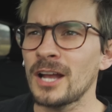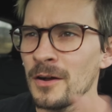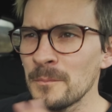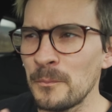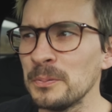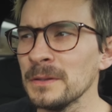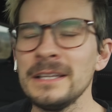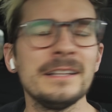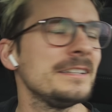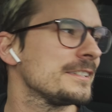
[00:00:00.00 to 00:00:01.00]

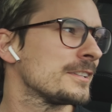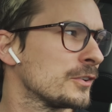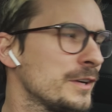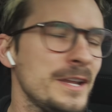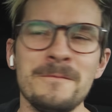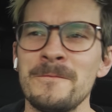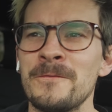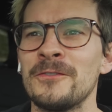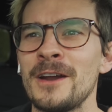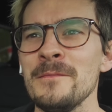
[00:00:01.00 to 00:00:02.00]
Completely disagree.
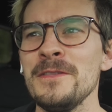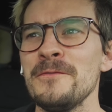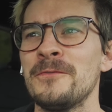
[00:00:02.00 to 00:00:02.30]
From the